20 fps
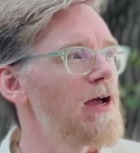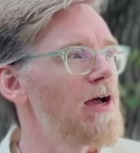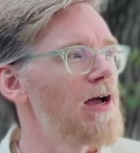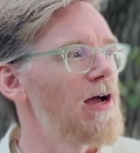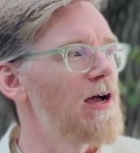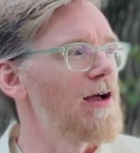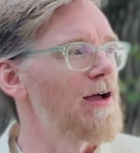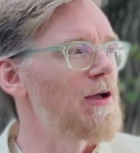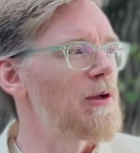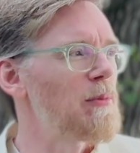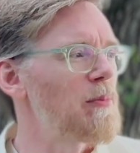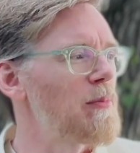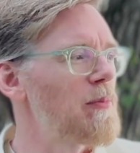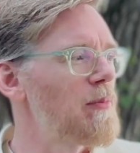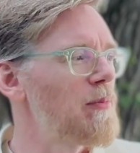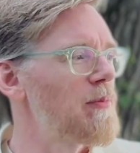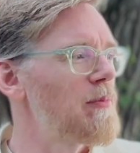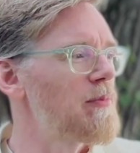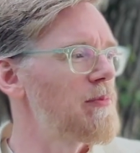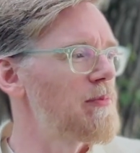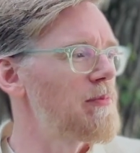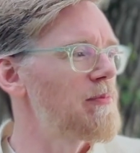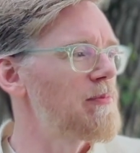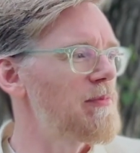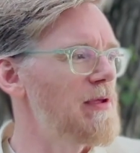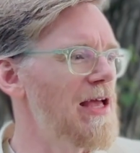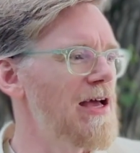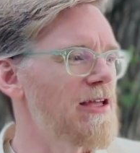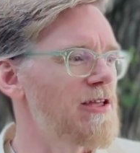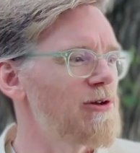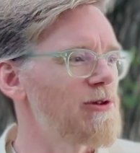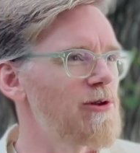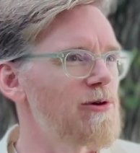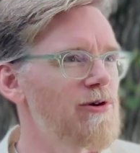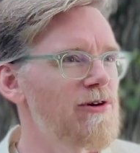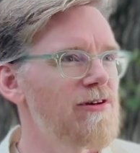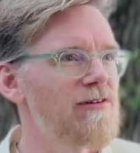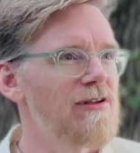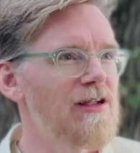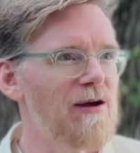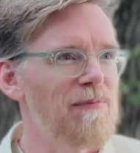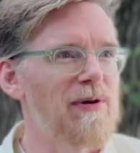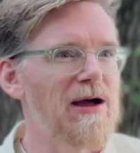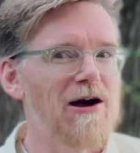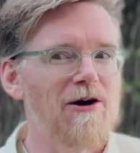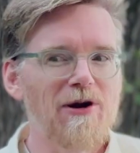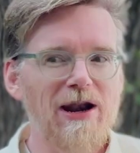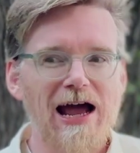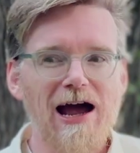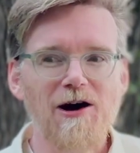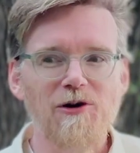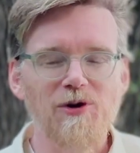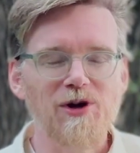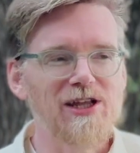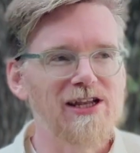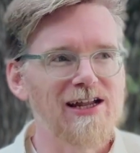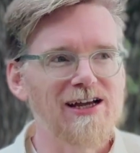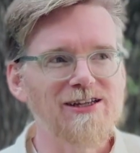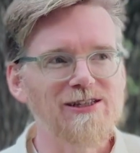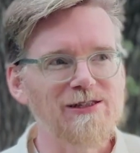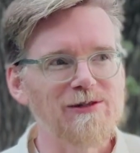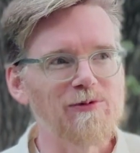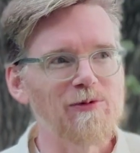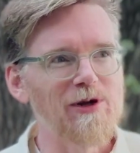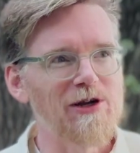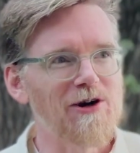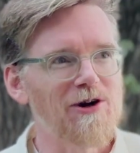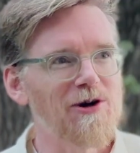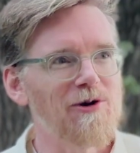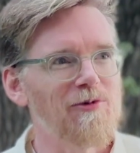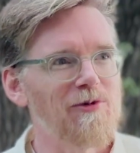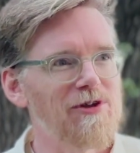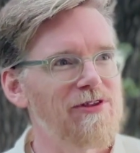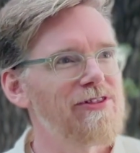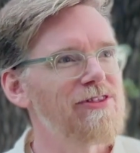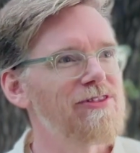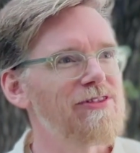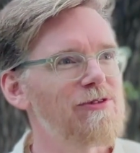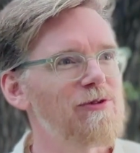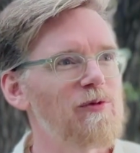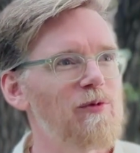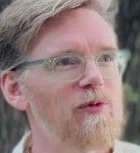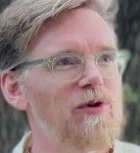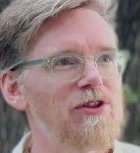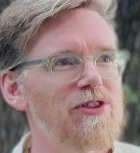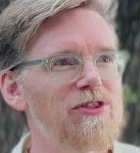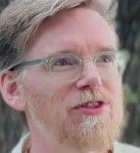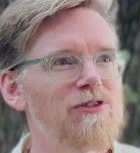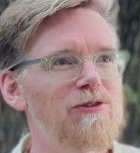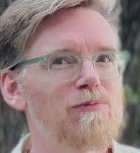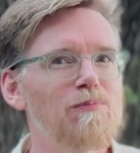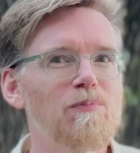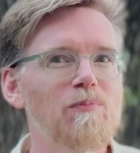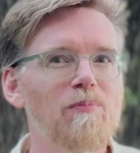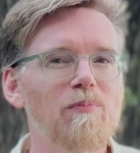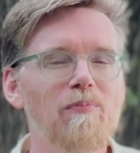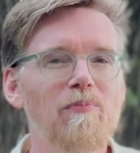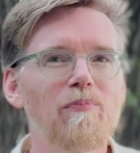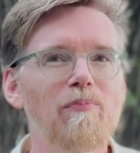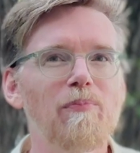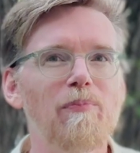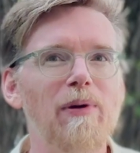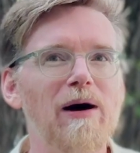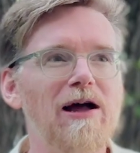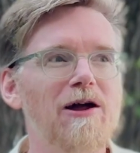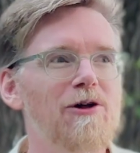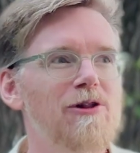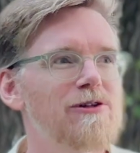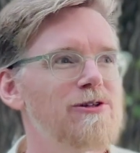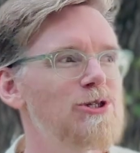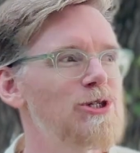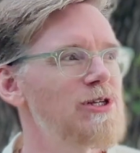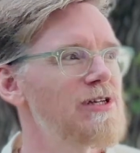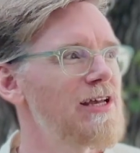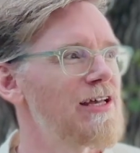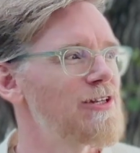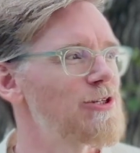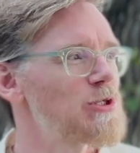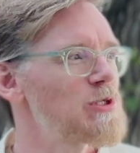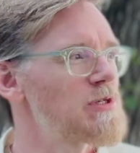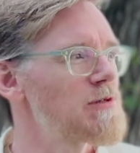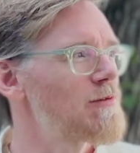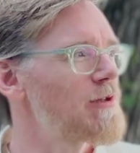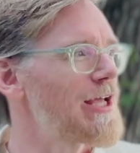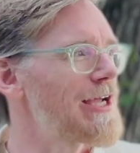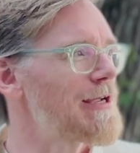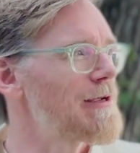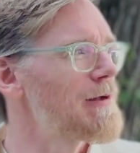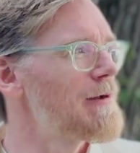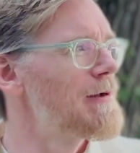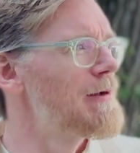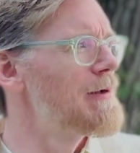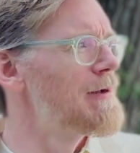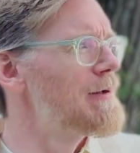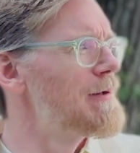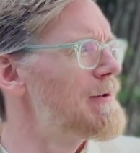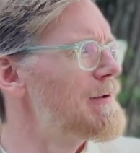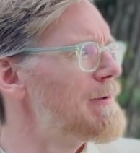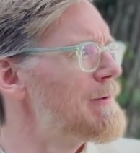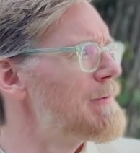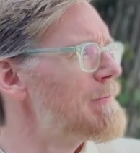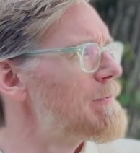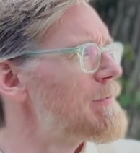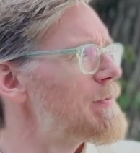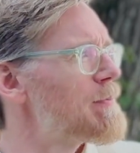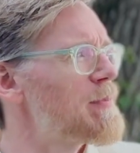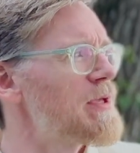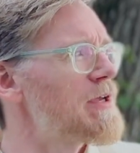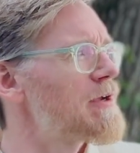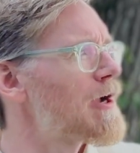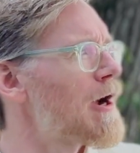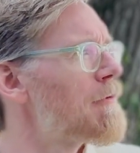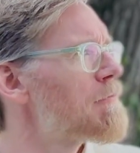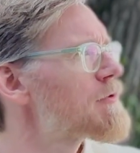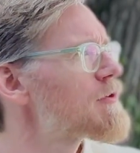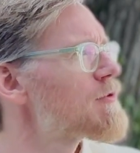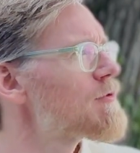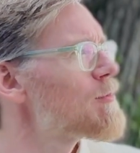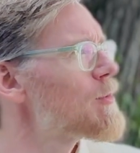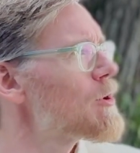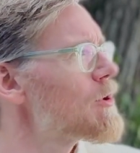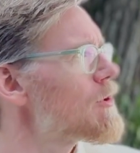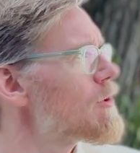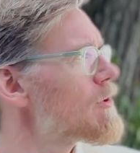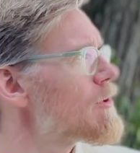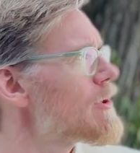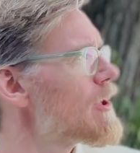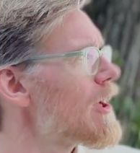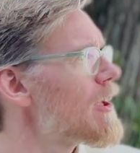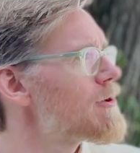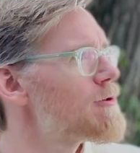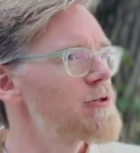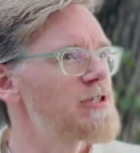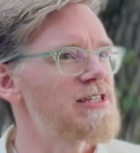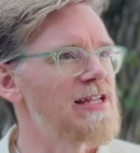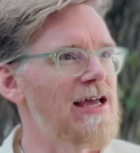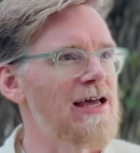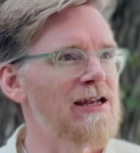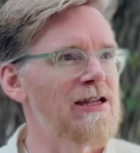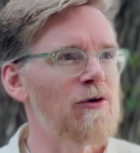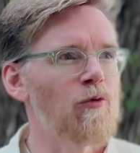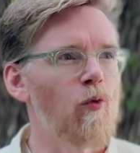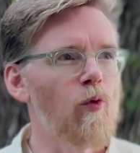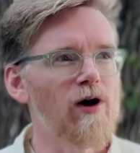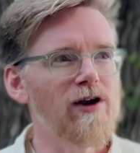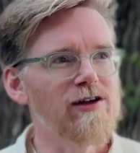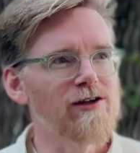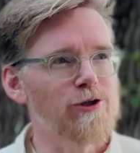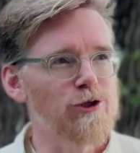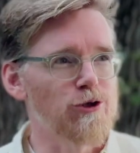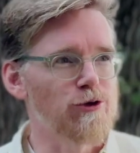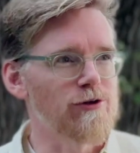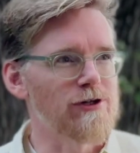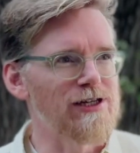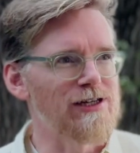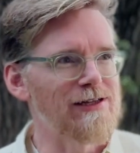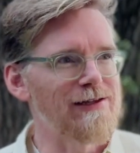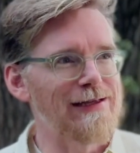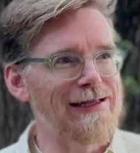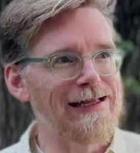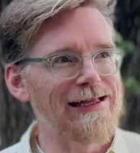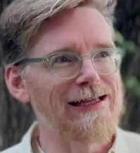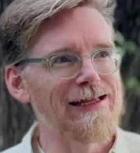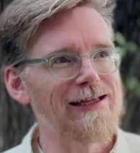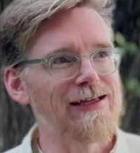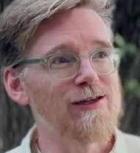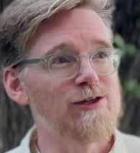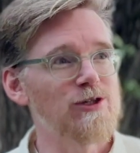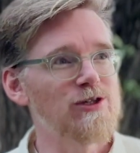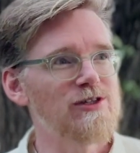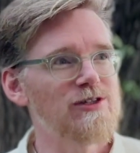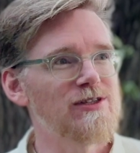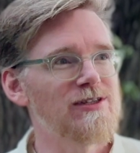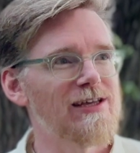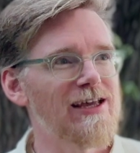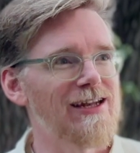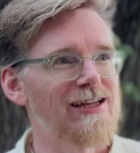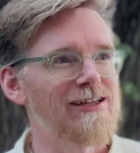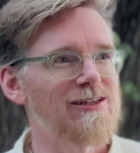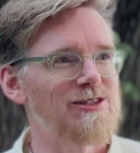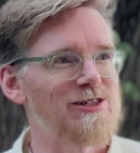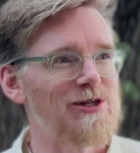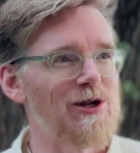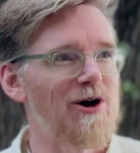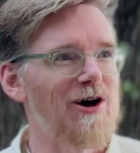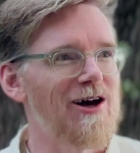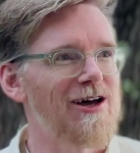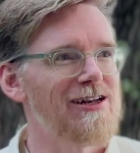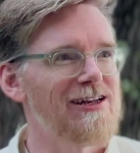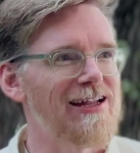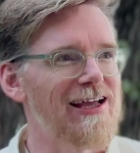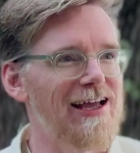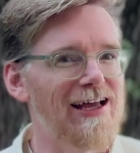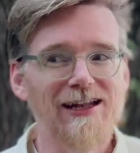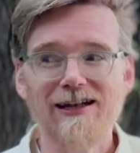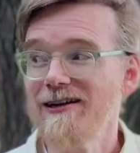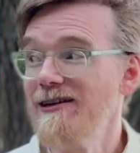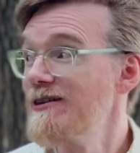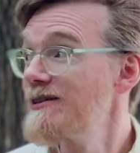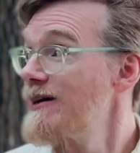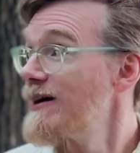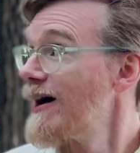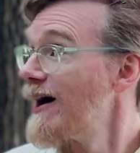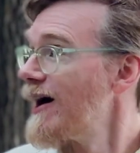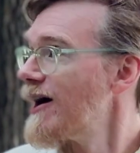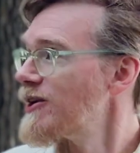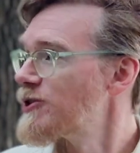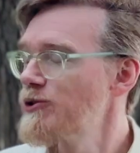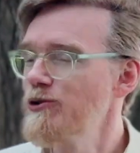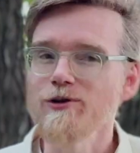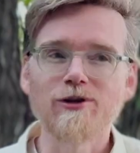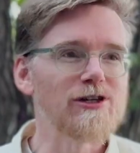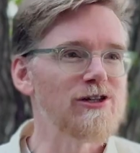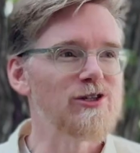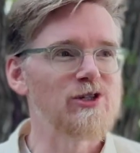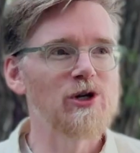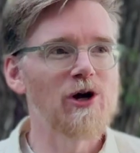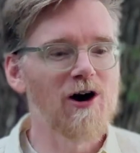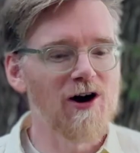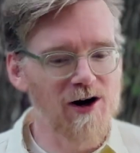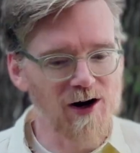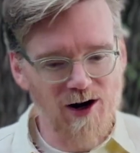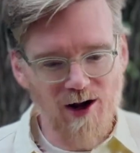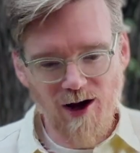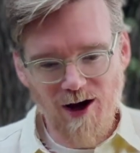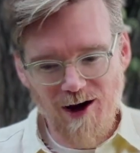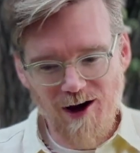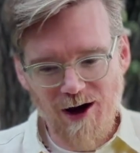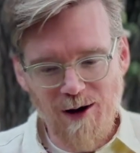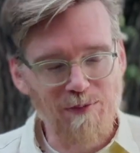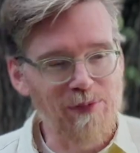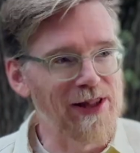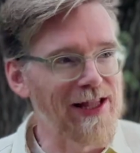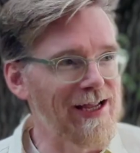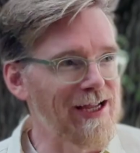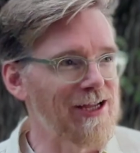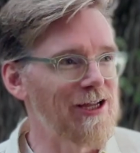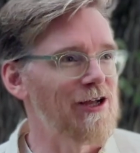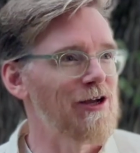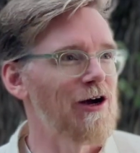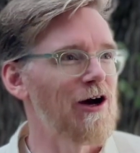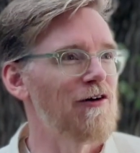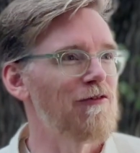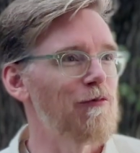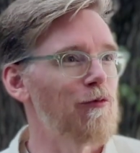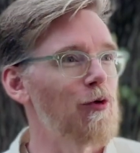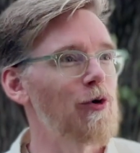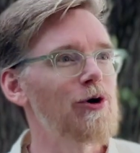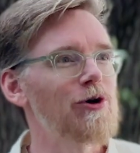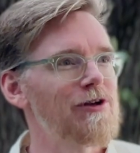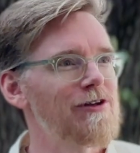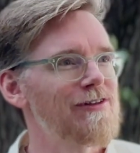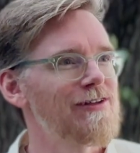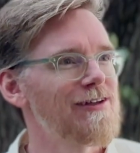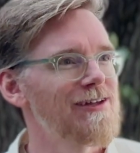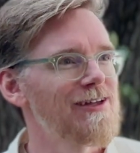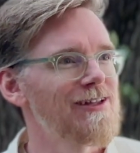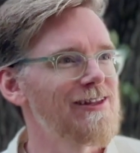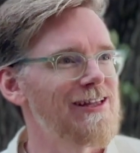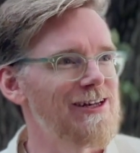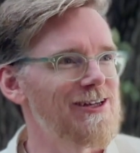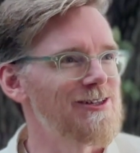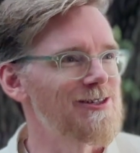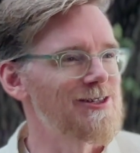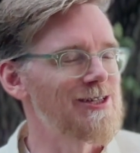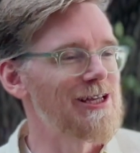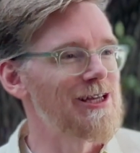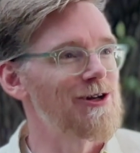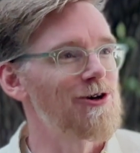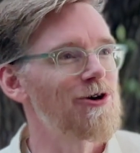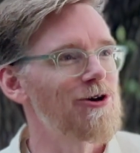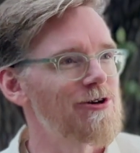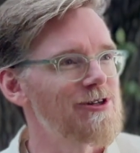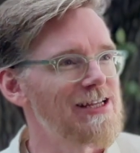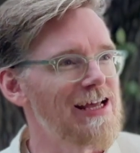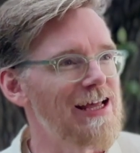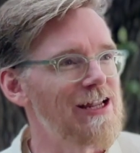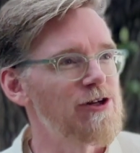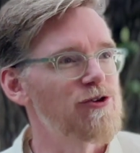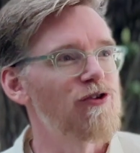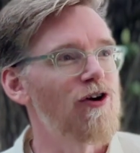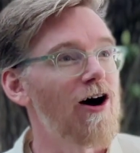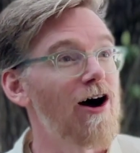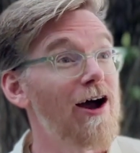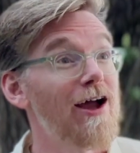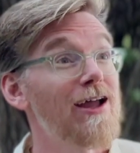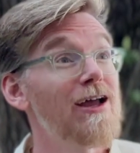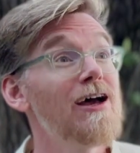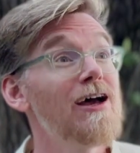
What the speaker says: You learn about how connected we are with biology, and just like being comfortable understanding what a tree is and is not. And a tree is not a plank of wood that is inert and dry.